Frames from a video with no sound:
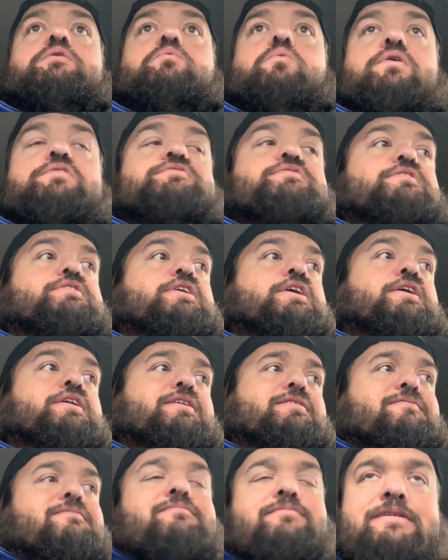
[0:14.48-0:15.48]
Once again,
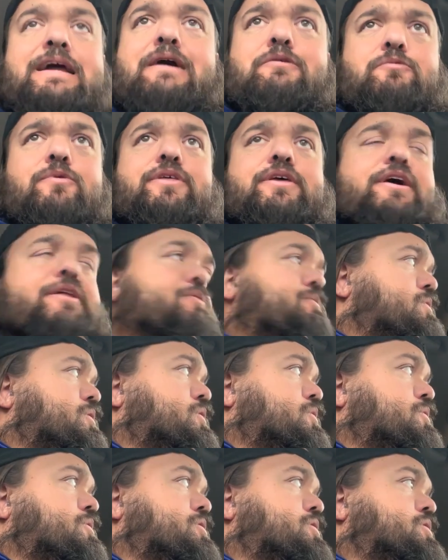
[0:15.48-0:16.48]
not really on the
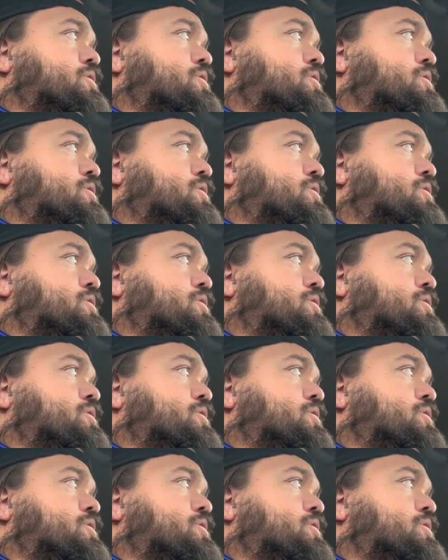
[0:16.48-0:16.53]
road.